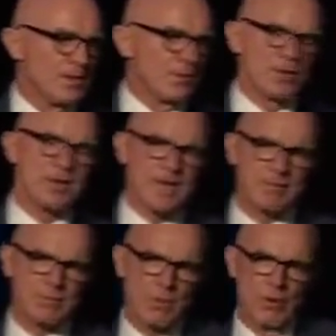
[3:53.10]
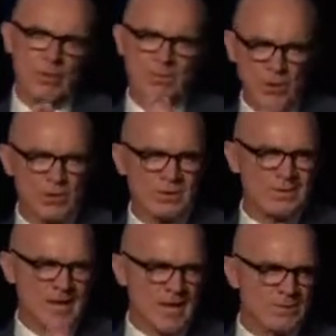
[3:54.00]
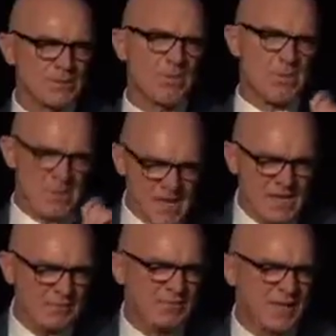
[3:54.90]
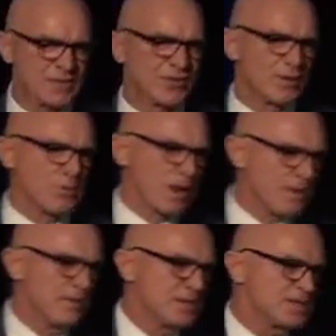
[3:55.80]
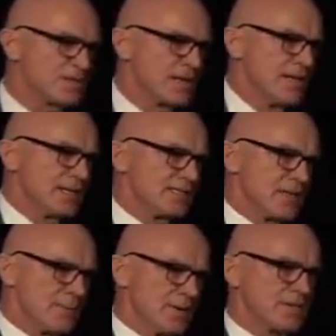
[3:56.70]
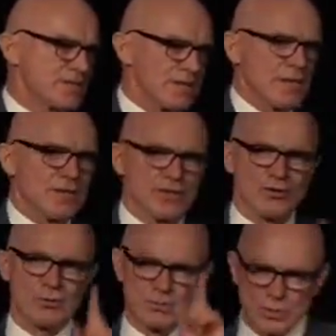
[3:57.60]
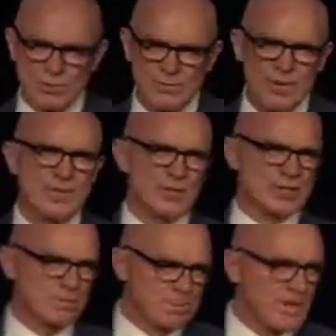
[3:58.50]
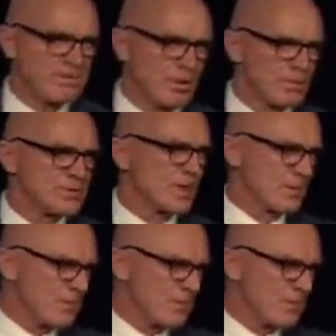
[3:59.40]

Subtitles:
But an even more important element of being faster in my business is the ability to remove the speed bumps that